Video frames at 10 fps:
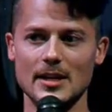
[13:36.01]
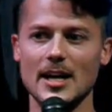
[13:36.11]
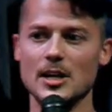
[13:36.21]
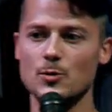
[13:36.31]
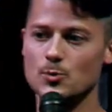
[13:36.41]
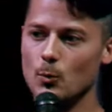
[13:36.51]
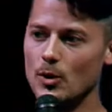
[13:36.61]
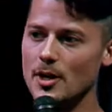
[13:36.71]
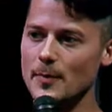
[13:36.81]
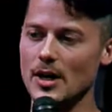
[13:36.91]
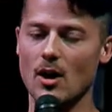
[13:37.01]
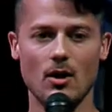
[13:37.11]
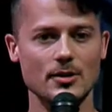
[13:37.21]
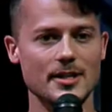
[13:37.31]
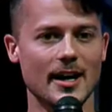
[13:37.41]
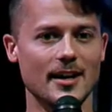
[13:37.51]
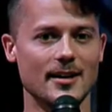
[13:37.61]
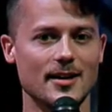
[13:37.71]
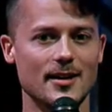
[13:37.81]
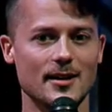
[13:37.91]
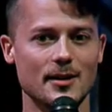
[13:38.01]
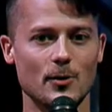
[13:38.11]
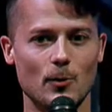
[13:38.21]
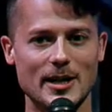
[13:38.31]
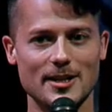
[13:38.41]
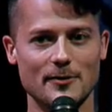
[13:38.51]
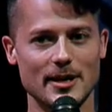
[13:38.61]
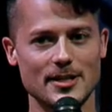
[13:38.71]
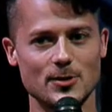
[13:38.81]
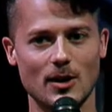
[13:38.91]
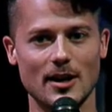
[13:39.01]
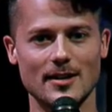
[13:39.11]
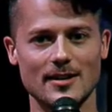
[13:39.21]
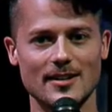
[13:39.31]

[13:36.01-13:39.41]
And He was warning me all day watch out for that swan.